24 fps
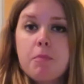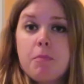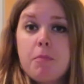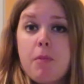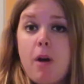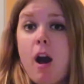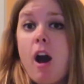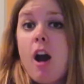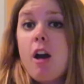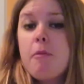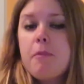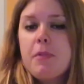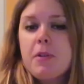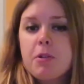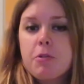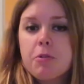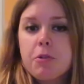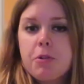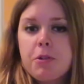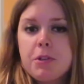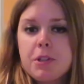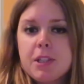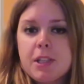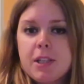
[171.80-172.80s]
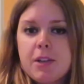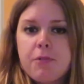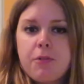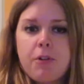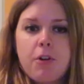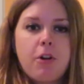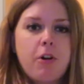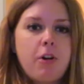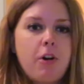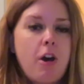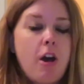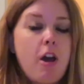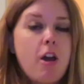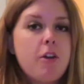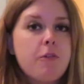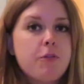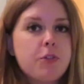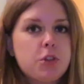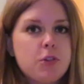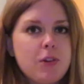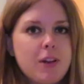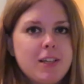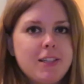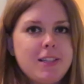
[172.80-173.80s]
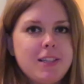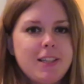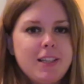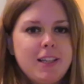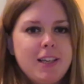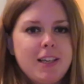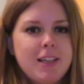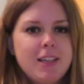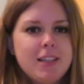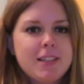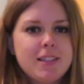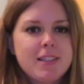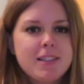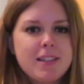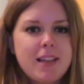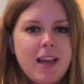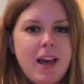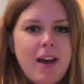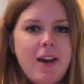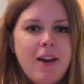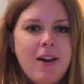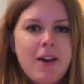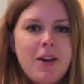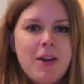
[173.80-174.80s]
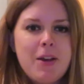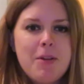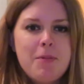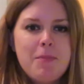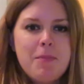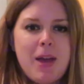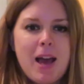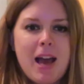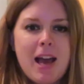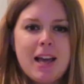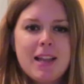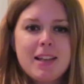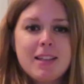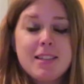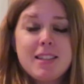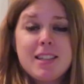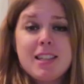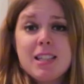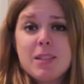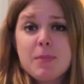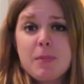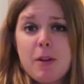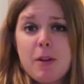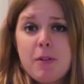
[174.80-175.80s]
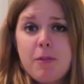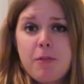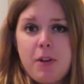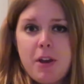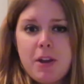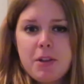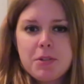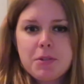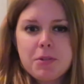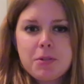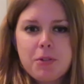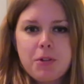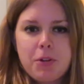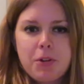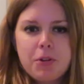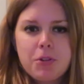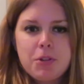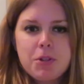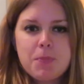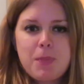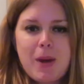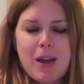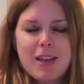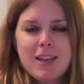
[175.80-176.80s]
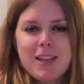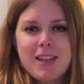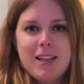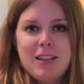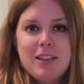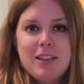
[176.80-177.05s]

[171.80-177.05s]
I've been cruising for over 20 years and since my first cruise back in